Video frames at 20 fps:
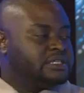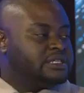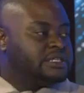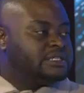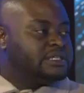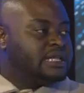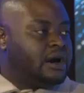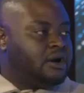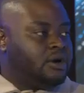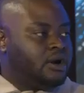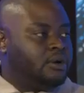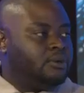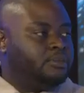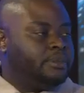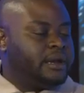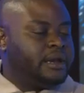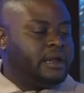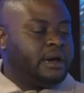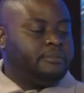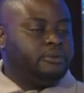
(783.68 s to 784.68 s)
has now
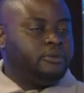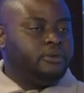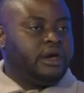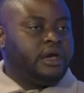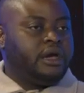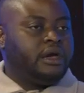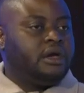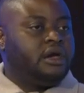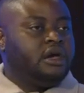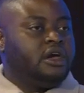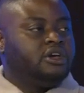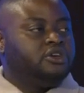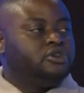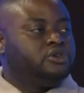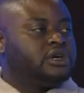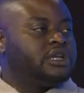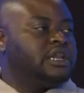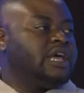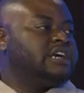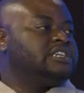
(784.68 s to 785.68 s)
opened up where you
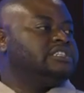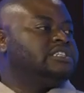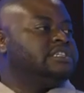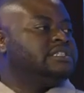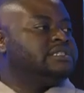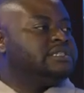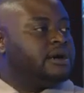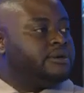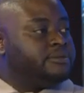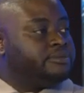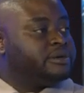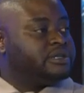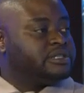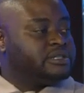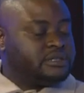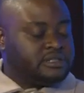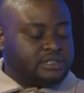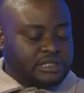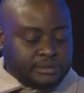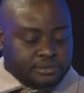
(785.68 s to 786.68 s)
can actually sell
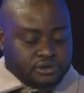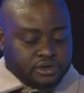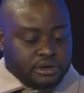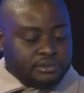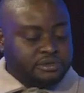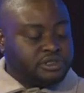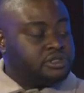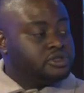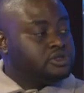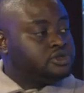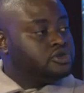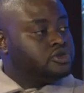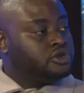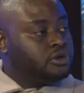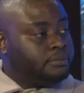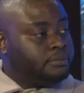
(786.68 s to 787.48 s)
subscriptions to your